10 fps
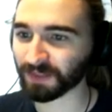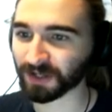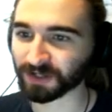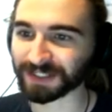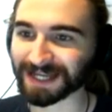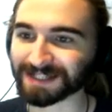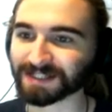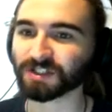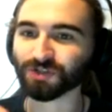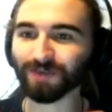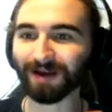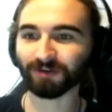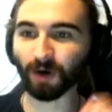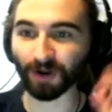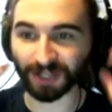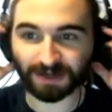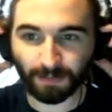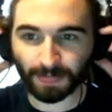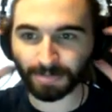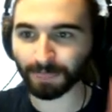That can get to everybody.
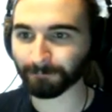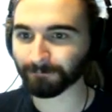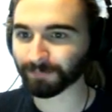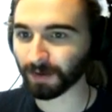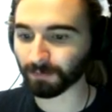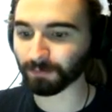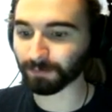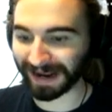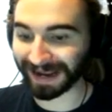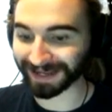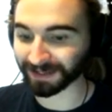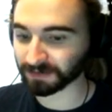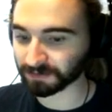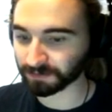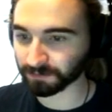Bang.